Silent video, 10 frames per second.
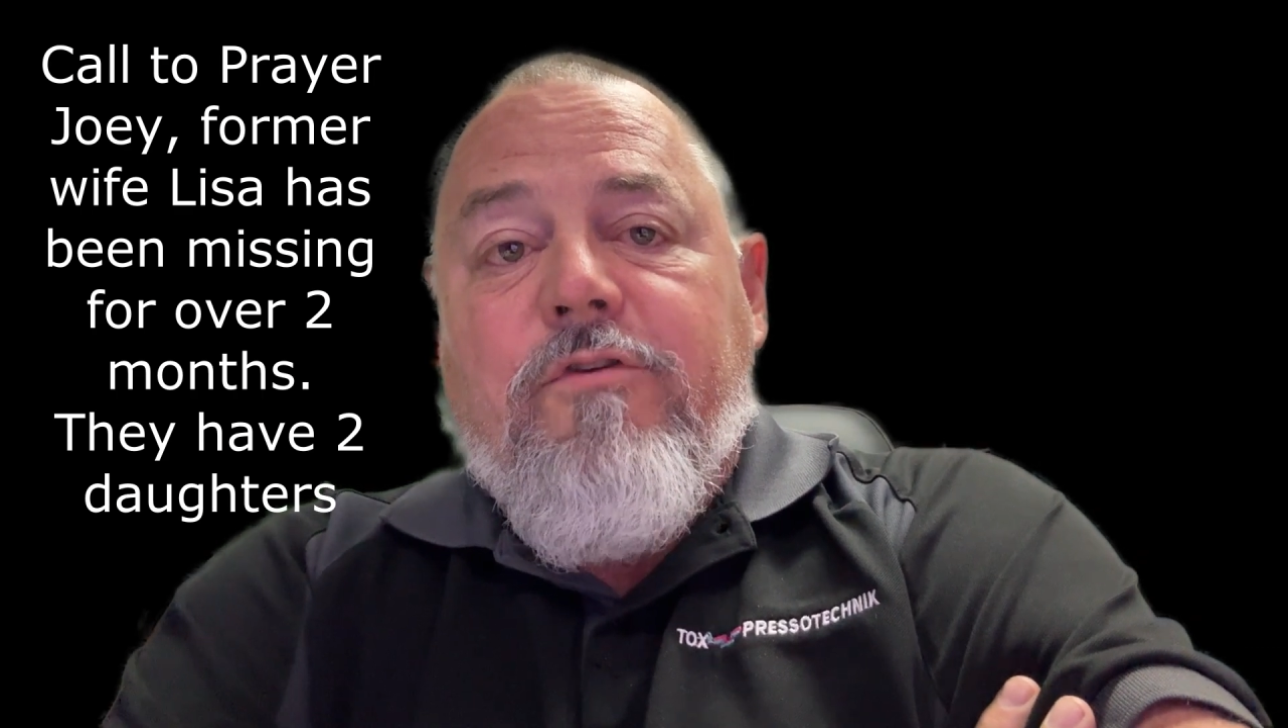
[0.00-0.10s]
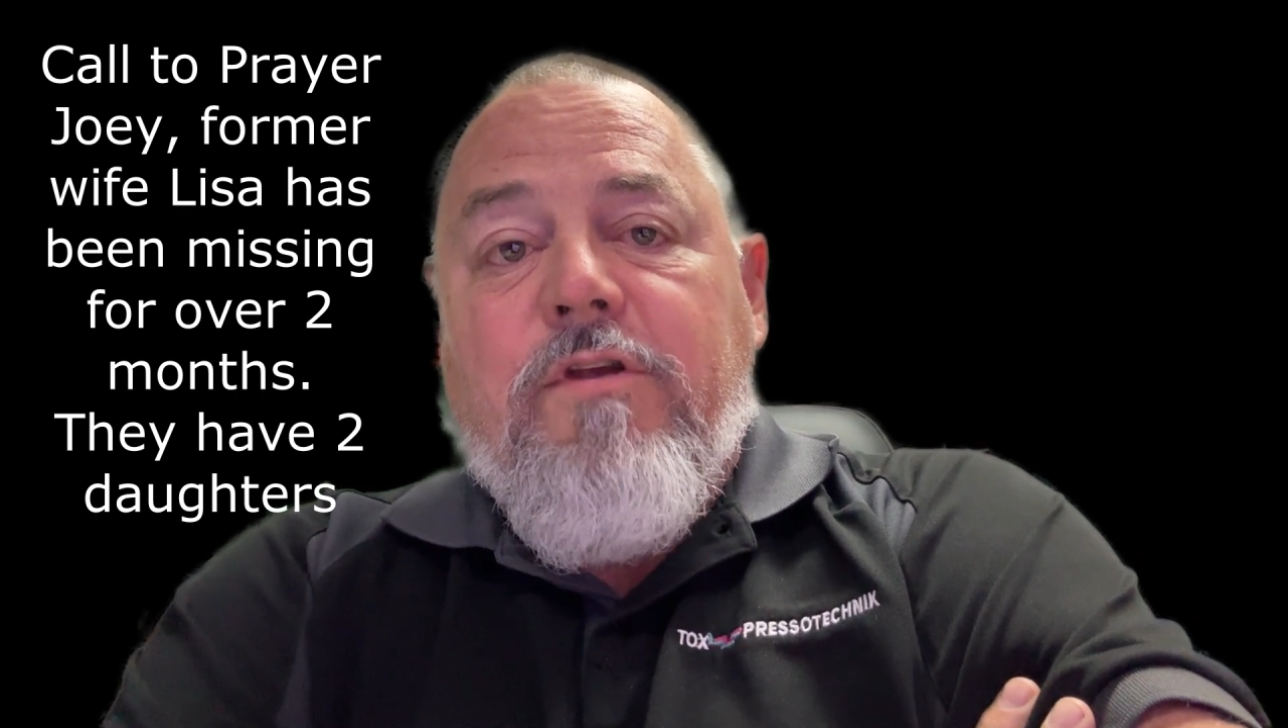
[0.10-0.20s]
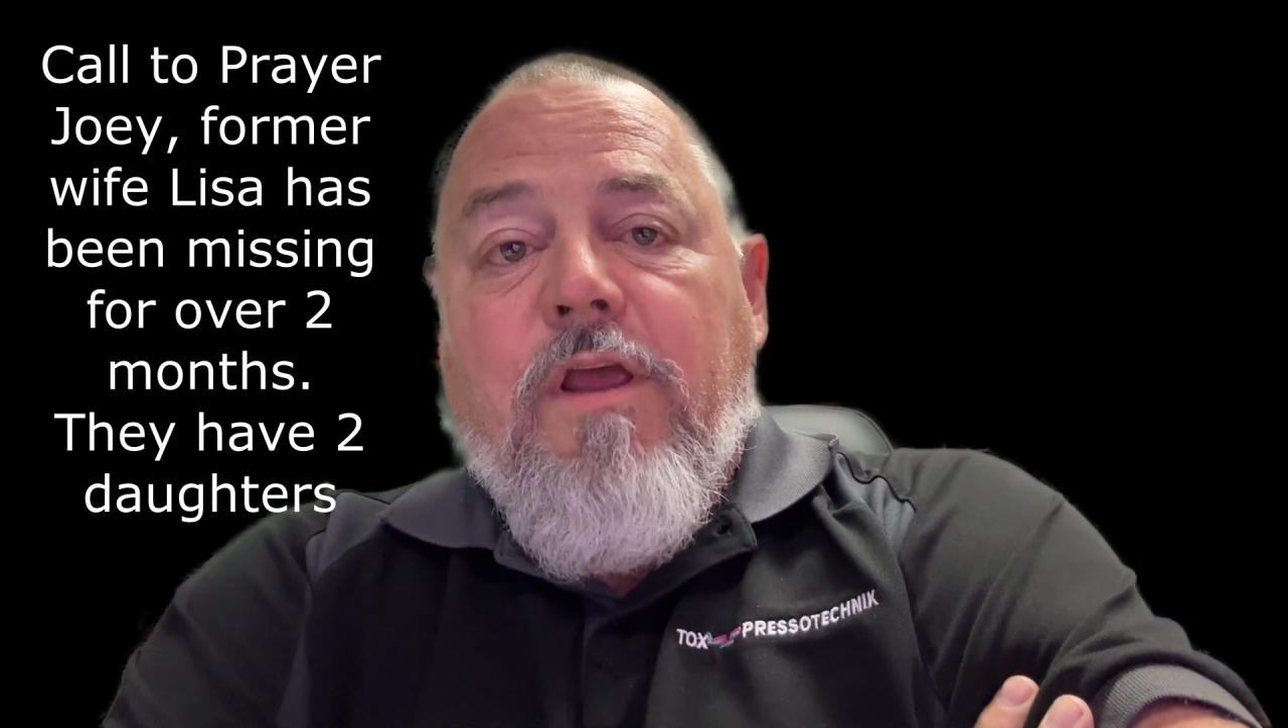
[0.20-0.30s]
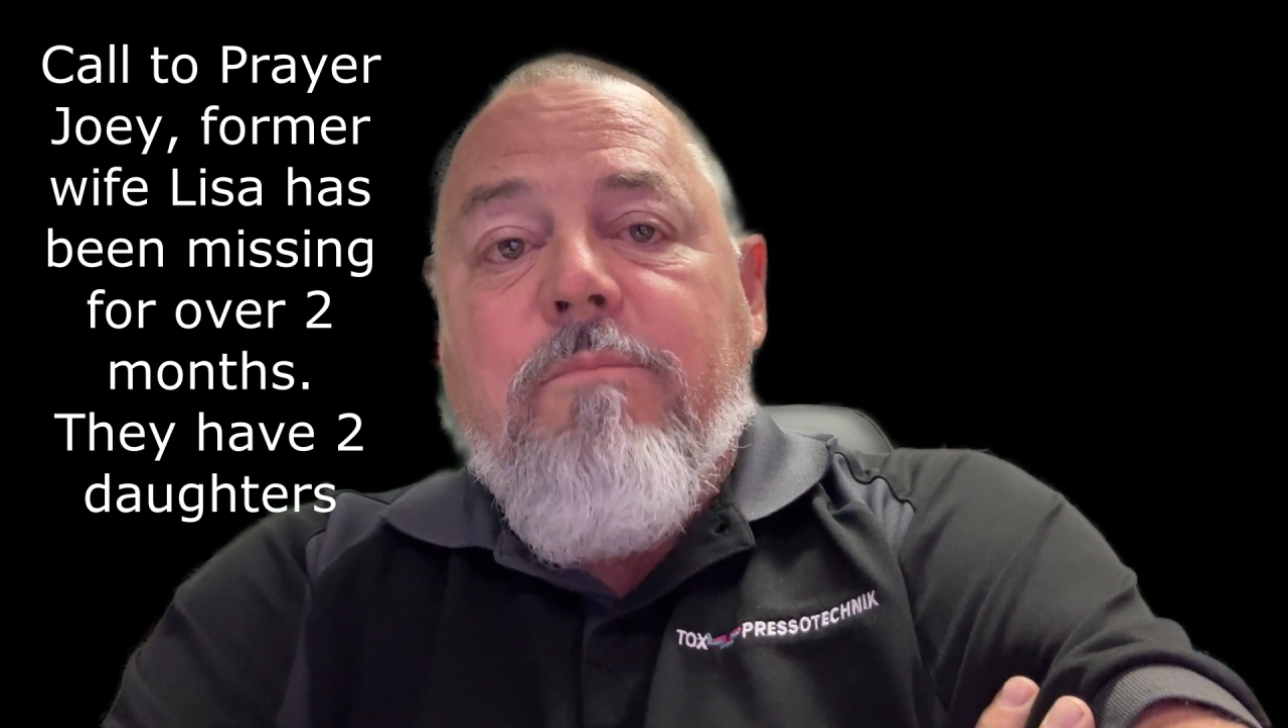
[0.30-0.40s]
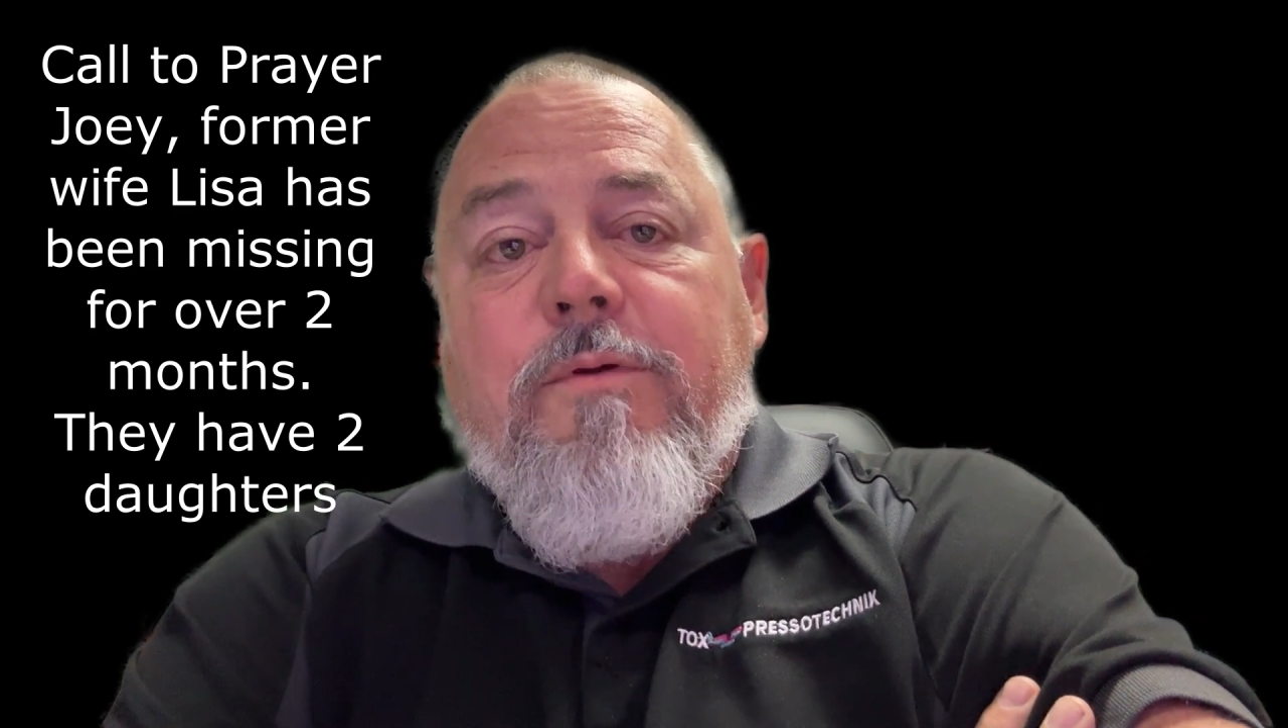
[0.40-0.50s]

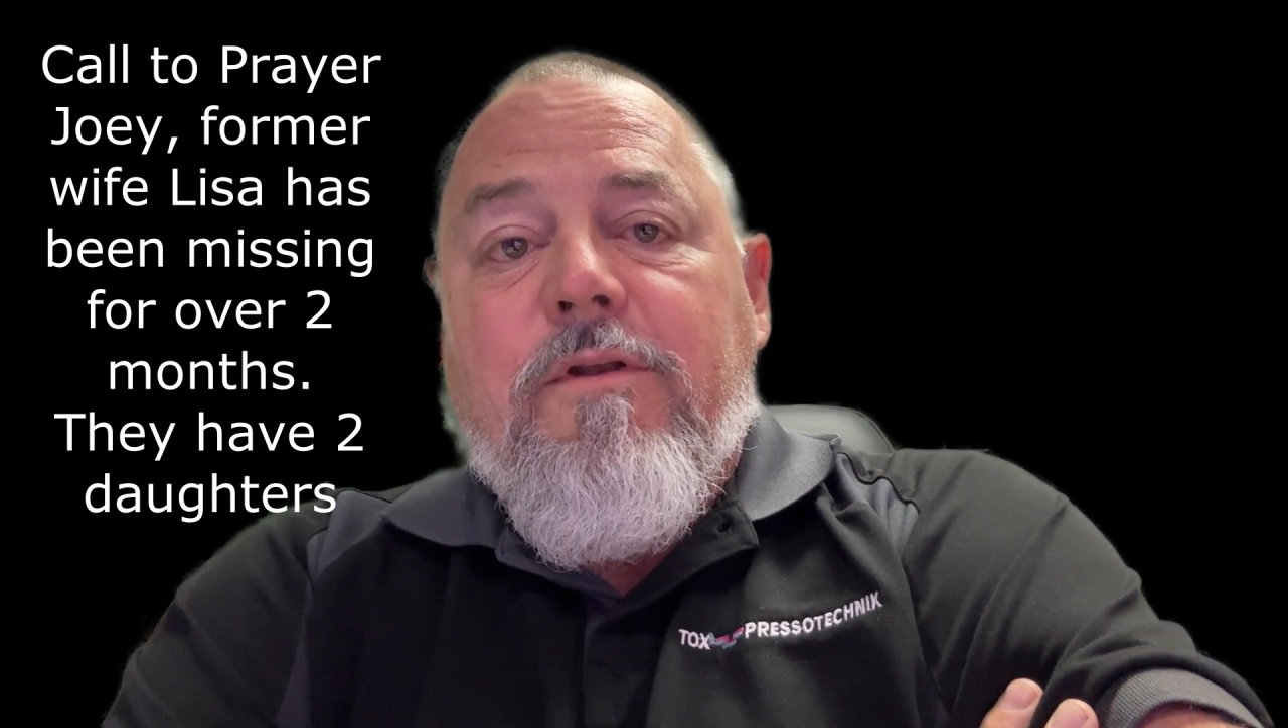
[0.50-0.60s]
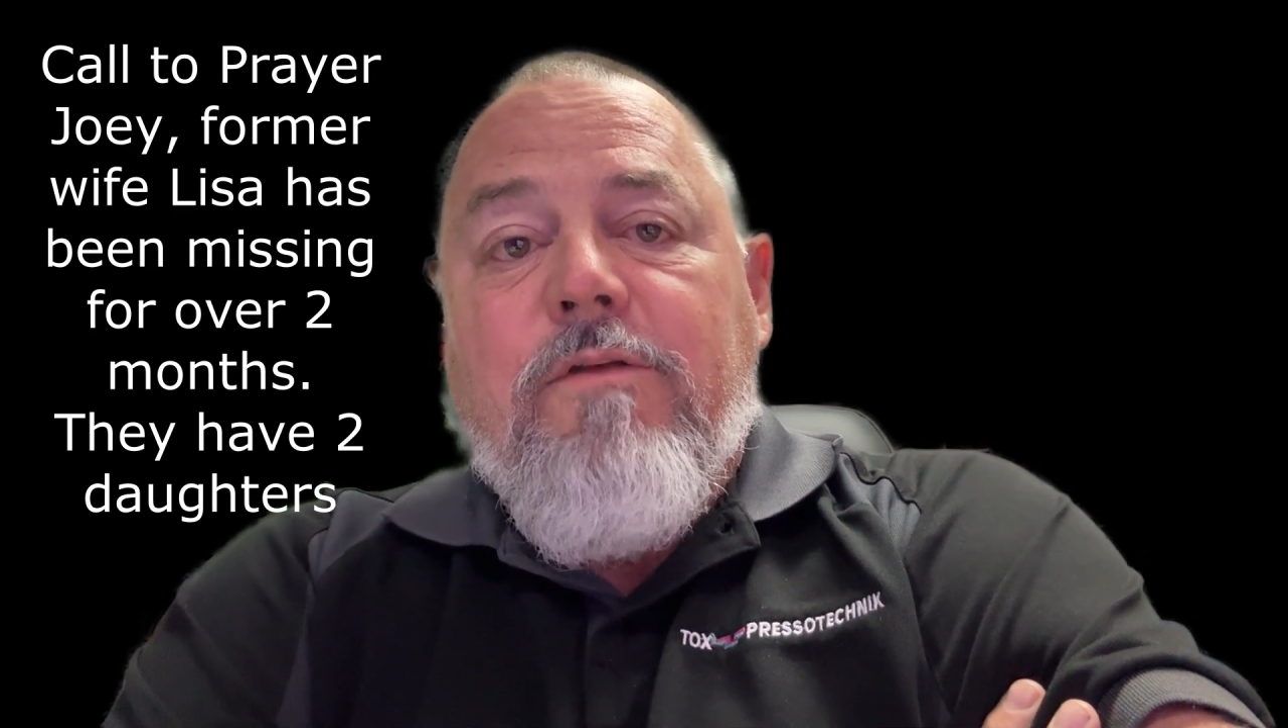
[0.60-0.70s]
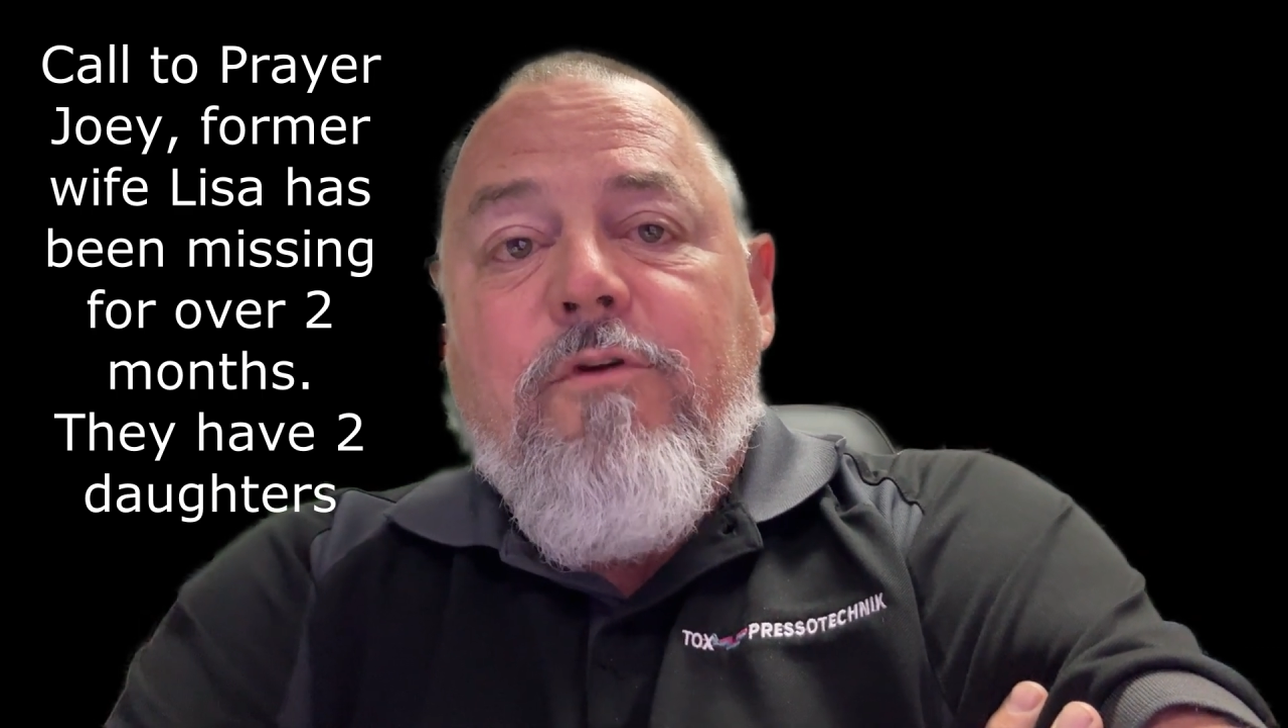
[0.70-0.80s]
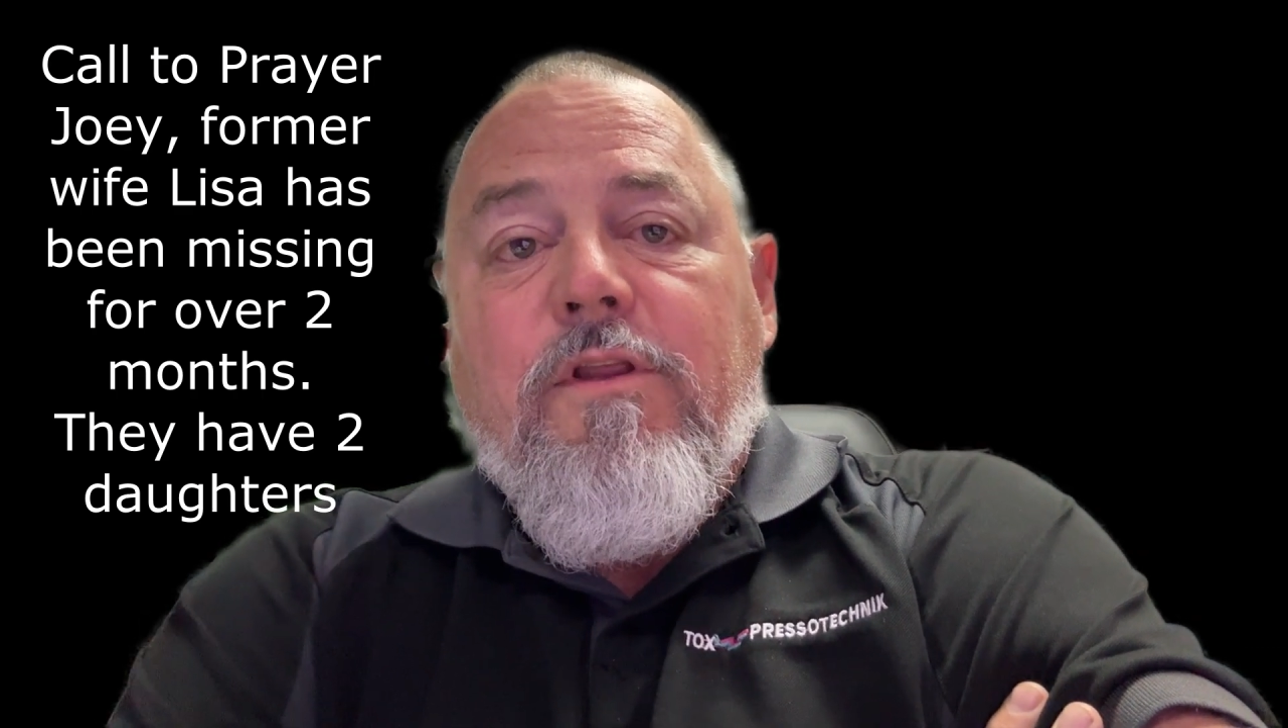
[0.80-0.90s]
shape and